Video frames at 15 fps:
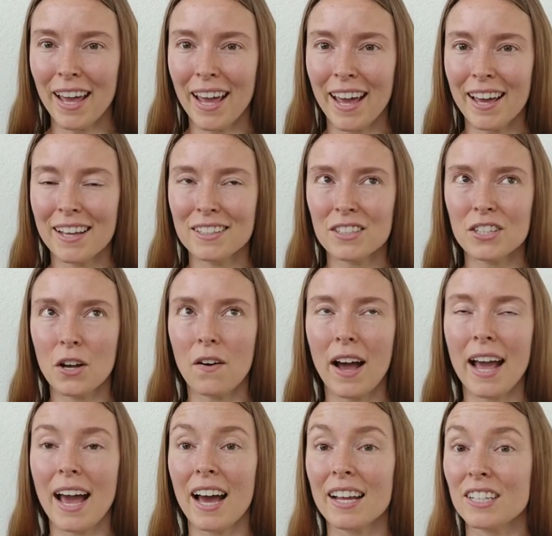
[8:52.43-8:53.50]
and so
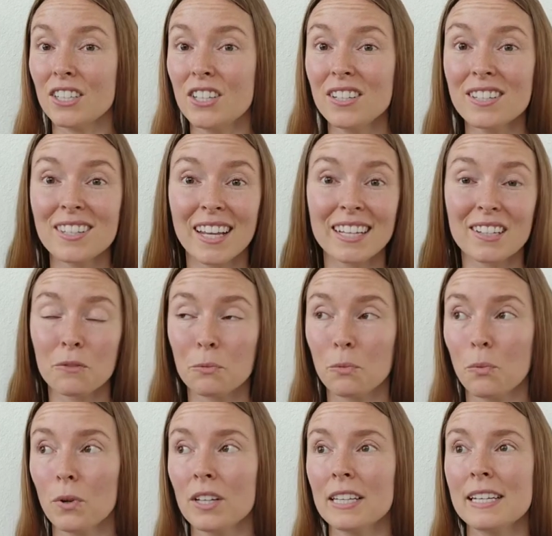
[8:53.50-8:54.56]
I had to just like
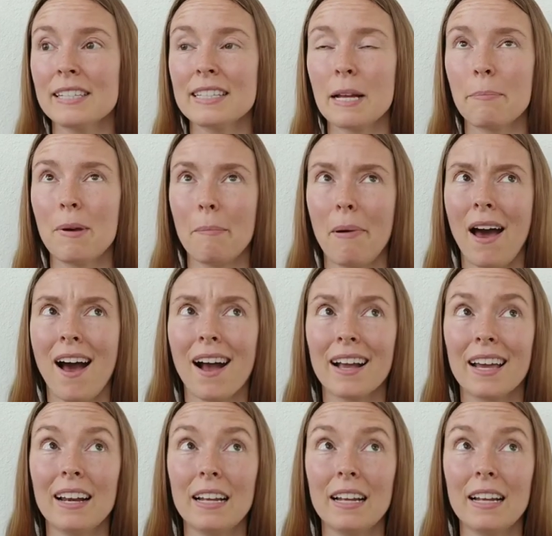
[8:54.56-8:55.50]
really step it back,